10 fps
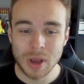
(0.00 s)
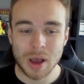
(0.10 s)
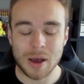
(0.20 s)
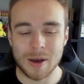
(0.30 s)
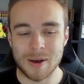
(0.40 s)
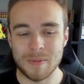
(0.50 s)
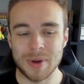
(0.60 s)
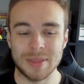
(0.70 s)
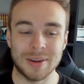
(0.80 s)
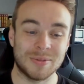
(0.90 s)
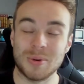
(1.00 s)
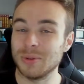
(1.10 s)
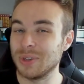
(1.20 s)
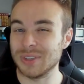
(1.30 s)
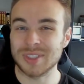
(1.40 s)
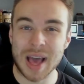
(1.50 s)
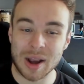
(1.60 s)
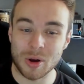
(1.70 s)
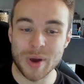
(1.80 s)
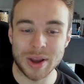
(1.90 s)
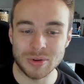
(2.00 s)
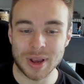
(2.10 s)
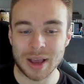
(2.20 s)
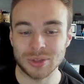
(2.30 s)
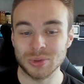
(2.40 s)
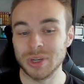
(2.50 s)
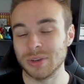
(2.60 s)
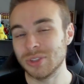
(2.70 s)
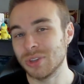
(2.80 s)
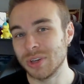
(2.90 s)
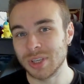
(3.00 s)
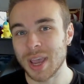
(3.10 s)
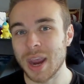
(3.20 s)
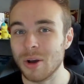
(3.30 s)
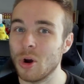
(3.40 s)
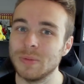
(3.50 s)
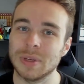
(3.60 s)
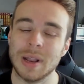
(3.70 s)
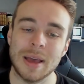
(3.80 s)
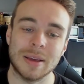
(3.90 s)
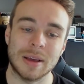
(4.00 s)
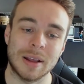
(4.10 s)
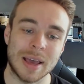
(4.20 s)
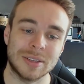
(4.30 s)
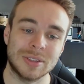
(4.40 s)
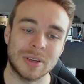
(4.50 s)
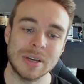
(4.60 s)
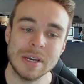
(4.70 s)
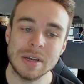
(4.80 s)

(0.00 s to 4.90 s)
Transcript: And then, of course, you've got Salah away at Newcastle. You've got Son and Kane at home to Leicester.